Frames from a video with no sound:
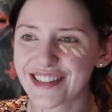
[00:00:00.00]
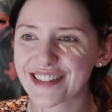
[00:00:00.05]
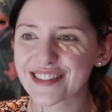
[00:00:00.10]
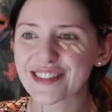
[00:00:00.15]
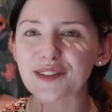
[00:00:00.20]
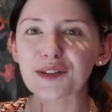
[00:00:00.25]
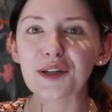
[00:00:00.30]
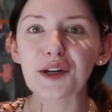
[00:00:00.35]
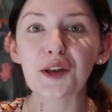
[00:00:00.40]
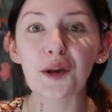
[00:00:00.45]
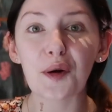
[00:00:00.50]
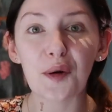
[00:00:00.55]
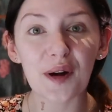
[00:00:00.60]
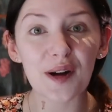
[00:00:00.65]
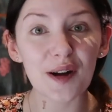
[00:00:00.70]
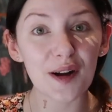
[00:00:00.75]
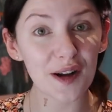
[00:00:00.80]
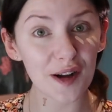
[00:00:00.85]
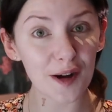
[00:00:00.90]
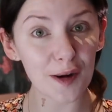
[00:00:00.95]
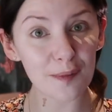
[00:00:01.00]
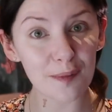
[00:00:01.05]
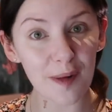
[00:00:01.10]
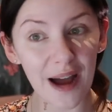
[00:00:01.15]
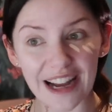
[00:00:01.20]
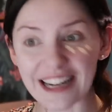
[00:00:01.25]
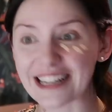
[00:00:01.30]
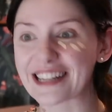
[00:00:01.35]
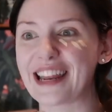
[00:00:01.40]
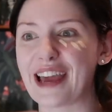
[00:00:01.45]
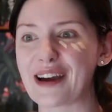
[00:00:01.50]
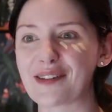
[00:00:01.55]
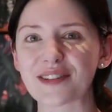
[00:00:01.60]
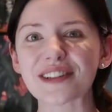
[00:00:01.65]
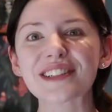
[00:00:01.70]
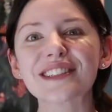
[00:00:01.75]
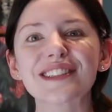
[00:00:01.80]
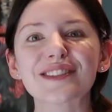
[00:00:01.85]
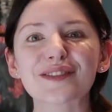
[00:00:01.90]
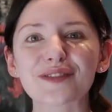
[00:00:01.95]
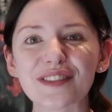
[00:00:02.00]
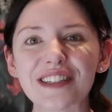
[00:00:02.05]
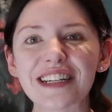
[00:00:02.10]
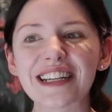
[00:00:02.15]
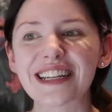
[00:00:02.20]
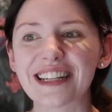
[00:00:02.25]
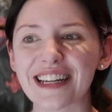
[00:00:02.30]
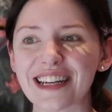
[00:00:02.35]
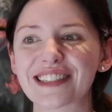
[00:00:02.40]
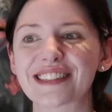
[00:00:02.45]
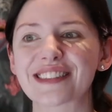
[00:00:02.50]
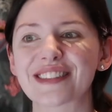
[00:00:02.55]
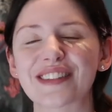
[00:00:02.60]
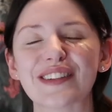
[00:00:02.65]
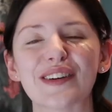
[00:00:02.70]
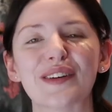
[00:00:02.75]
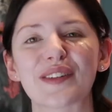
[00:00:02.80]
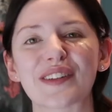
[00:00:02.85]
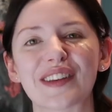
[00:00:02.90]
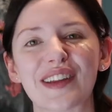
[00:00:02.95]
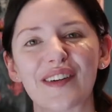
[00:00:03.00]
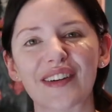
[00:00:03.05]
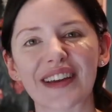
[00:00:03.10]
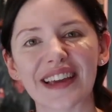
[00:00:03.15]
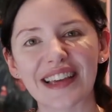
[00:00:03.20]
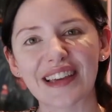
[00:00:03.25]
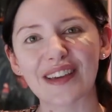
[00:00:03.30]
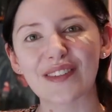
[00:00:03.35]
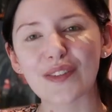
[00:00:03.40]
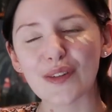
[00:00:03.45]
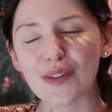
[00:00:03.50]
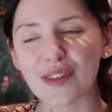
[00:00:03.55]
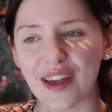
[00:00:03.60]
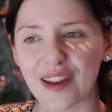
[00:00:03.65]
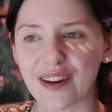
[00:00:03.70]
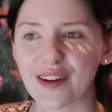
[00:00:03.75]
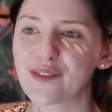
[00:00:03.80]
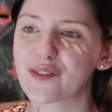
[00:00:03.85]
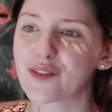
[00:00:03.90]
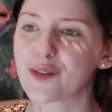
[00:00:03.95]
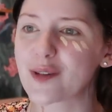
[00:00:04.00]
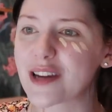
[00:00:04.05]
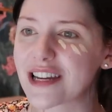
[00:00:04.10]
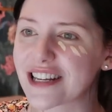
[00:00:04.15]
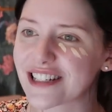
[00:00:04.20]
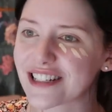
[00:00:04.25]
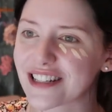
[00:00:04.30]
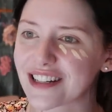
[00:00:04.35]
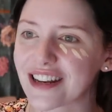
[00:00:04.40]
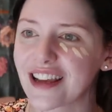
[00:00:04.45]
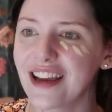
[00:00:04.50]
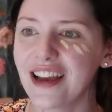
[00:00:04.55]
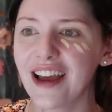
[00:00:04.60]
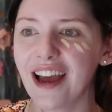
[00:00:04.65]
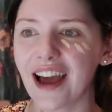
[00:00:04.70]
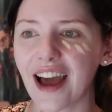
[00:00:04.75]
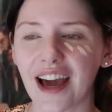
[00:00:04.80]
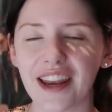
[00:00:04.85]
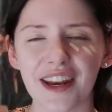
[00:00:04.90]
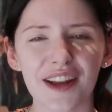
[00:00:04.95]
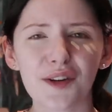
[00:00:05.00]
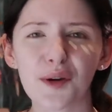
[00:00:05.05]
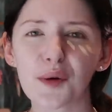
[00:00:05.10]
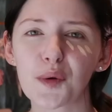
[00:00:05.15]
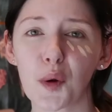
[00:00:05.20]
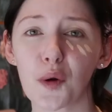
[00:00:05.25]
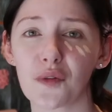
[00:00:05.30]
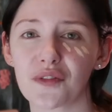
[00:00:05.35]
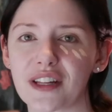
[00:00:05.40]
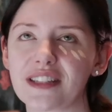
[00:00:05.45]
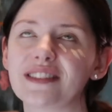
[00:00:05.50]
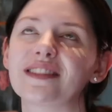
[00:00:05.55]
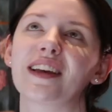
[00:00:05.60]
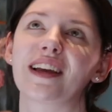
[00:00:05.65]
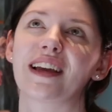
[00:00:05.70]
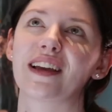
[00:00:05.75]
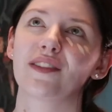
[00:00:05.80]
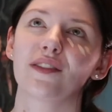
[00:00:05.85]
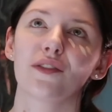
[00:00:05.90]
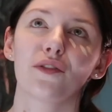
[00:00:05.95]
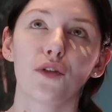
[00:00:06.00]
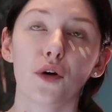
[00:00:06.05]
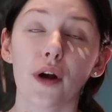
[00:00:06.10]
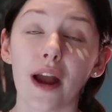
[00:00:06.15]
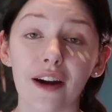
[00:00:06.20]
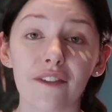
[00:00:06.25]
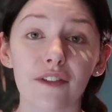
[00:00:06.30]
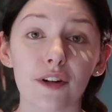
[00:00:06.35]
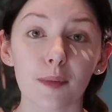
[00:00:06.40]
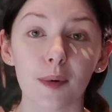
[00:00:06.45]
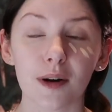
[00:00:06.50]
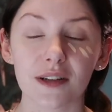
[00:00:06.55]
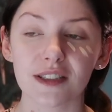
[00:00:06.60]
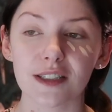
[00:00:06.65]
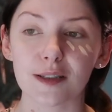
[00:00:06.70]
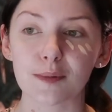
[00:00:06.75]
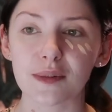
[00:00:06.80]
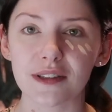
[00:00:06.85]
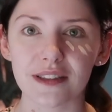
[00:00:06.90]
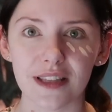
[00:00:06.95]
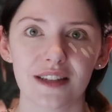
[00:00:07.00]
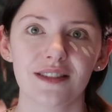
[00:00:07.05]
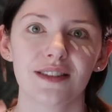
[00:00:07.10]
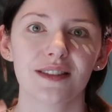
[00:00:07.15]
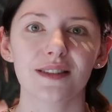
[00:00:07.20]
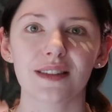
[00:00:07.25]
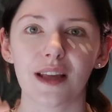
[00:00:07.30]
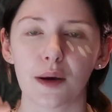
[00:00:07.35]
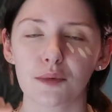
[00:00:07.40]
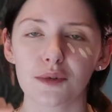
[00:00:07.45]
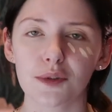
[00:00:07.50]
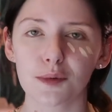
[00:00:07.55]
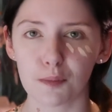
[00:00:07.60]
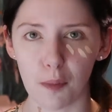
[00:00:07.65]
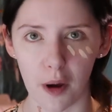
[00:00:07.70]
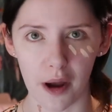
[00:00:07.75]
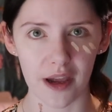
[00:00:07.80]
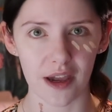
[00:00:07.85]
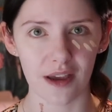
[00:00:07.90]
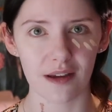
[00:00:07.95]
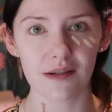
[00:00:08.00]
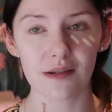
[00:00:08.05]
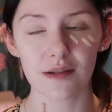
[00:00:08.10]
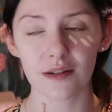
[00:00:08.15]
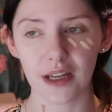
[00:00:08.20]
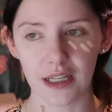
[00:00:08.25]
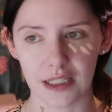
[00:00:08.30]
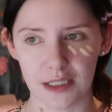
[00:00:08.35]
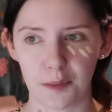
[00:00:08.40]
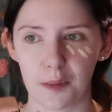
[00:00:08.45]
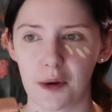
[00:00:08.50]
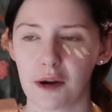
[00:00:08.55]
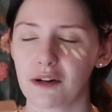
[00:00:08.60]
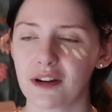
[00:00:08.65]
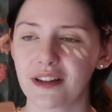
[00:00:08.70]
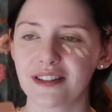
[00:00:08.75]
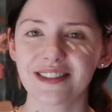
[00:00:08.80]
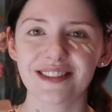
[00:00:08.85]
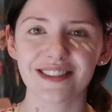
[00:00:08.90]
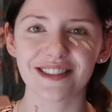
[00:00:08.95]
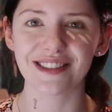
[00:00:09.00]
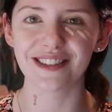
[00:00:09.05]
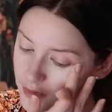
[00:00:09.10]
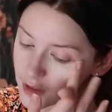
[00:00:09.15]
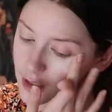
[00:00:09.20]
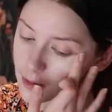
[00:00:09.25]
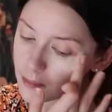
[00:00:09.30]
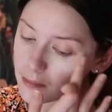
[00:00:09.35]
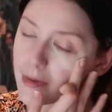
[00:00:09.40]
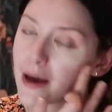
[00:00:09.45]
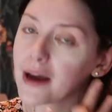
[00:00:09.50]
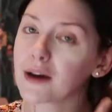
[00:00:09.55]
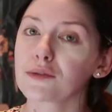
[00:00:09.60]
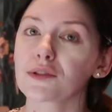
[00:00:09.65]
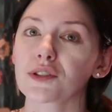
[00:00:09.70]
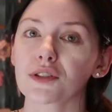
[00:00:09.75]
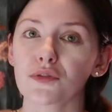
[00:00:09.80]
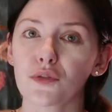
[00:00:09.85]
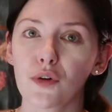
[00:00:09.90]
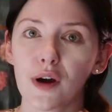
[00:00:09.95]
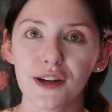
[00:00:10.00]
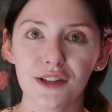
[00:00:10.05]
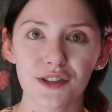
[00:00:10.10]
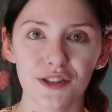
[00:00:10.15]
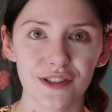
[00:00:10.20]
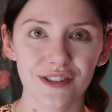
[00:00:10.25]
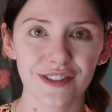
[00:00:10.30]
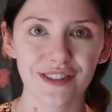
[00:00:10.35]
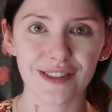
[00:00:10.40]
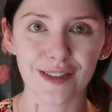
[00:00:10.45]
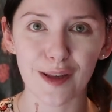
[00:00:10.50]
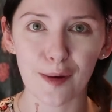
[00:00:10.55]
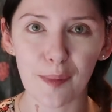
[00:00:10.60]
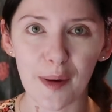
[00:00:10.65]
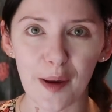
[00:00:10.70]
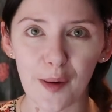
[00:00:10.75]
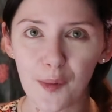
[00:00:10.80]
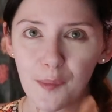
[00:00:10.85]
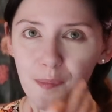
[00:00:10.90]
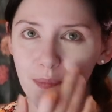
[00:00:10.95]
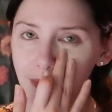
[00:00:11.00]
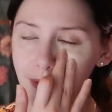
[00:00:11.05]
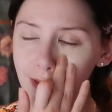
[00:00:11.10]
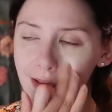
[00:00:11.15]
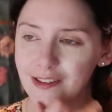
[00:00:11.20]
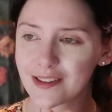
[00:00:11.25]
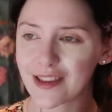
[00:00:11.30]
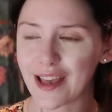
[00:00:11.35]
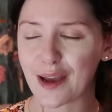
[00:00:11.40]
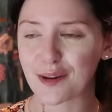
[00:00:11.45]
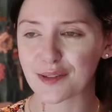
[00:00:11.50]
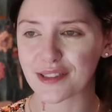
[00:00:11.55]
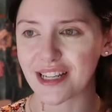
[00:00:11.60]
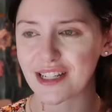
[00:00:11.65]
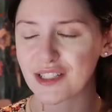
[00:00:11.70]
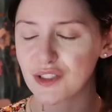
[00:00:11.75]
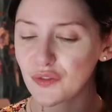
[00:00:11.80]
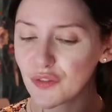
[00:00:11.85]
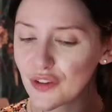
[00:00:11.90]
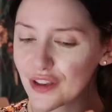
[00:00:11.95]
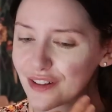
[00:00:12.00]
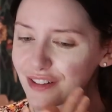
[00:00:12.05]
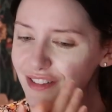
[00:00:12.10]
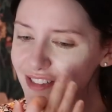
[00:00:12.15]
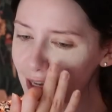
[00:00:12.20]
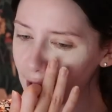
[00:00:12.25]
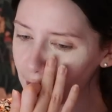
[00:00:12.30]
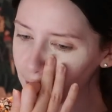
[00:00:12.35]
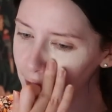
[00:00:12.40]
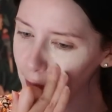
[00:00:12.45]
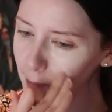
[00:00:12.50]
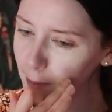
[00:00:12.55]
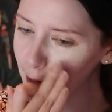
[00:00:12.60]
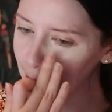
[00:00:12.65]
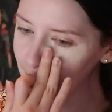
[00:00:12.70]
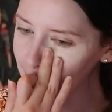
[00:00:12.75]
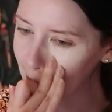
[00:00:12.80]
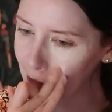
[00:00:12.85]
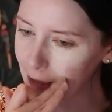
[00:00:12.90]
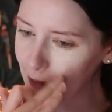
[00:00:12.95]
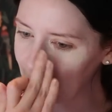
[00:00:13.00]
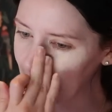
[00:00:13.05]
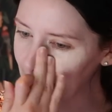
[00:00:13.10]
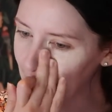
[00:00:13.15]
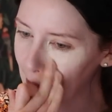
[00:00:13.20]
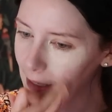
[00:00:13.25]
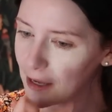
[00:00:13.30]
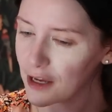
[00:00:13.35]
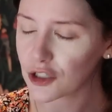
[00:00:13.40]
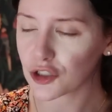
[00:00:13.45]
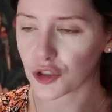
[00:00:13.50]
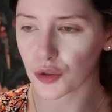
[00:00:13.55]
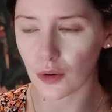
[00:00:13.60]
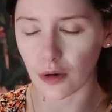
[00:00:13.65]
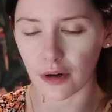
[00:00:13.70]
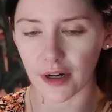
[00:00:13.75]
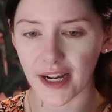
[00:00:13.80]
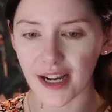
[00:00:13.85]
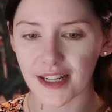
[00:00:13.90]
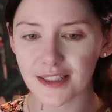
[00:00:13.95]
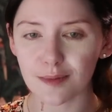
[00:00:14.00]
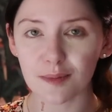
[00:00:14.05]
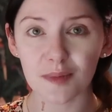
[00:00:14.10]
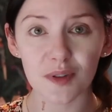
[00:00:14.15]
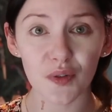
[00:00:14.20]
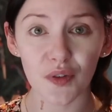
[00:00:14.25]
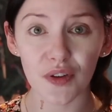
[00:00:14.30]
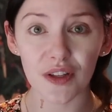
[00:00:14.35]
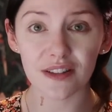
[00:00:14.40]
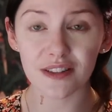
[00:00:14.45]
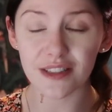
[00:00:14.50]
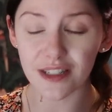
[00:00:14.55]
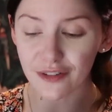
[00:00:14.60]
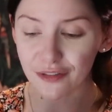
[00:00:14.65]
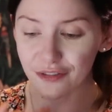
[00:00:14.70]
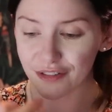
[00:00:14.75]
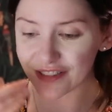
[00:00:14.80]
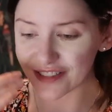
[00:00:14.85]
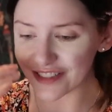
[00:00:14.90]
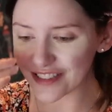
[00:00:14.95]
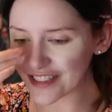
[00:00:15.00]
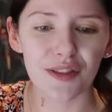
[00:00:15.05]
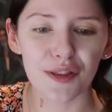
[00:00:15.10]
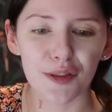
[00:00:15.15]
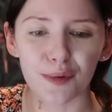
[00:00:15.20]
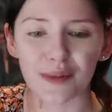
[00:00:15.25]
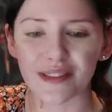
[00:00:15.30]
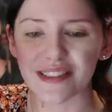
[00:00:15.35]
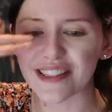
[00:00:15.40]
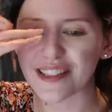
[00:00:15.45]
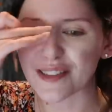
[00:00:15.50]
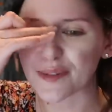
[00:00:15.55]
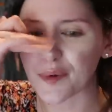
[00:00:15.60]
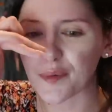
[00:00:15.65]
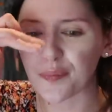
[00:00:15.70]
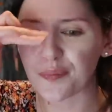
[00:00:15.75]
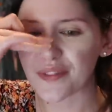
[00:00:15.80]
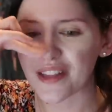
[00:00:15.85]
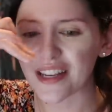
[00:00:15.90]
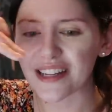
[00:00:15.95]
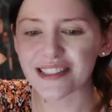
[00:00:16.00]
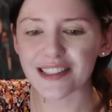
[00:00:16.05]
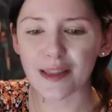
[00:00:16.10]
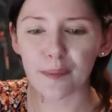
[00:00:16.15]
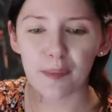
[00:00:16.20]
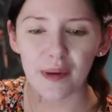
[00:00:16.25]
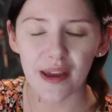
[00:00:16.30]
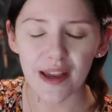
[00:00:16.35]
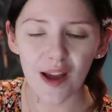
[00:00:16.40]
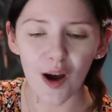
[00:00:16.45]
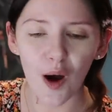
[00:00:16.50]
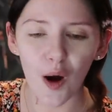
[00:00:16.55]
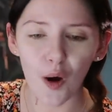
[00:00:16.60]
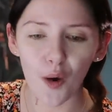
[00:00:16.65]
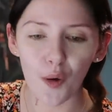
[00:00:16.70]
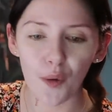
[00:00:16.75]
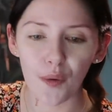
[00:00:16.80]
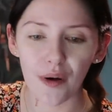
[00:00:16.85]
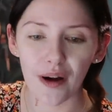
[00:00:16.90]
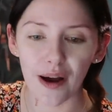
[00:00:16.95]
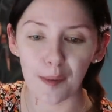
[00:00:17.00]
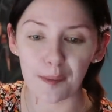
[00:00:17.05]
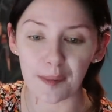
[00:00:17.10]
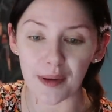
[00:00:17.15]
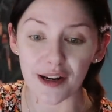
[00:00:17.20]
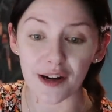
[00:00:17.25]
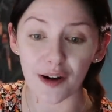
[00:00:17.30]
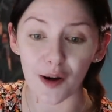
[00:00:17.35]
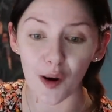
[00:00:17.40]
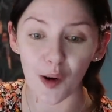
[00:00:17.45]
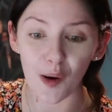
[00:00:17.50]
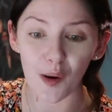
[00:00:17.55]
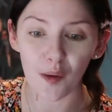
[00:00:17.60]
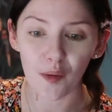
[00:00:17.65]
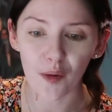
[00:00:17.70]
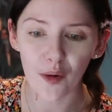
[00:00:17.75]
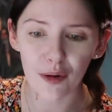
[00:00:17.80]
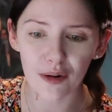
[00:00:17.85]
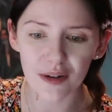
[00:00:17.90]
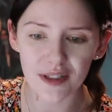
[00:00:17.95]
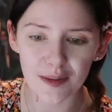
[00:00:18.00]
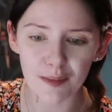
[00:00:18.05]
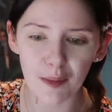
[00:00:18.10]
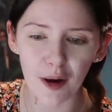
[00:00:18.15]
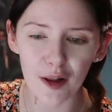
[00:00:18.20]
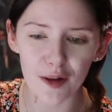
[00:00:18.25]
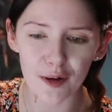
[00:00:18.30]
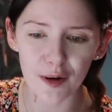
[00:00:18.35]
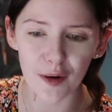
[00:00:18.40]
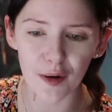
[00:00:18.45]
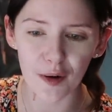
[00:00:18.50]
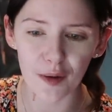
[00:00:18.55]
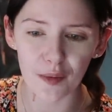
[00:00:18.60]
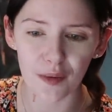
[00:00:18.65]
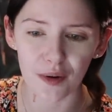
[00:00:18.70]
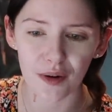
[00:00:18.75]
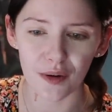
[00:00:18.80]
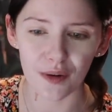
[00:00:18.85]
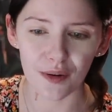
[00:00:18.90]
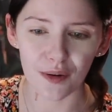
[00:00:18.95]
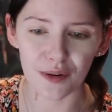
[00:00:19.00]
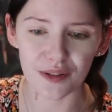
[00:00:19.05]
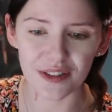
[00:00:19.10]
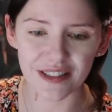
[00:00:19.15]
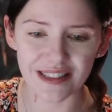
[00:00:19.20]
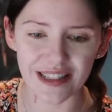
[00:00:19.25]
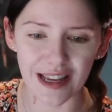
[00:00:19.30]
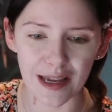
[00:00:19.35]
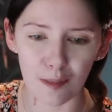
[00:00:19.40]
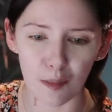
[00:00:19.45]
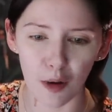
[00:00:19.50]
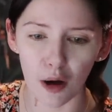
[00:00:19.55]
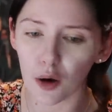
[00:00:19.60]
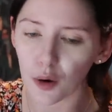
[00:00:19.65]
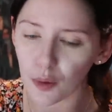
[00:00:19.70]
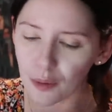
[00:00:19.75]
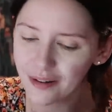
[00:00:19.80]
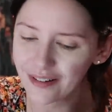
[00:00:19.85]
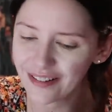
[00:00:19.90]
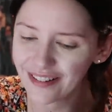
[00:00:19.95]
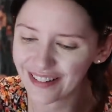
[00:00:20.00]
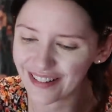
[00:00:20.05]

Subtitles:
So I know it can come back now, which is really nice to know. Now I can give you that information. And I don't know if that's like for everybody, but that was my experience. The amount of questions about how sex feels after birth, and like, do orgasms feel different? There was this one, is the big O a bigger O or a smaller O? Or the same O?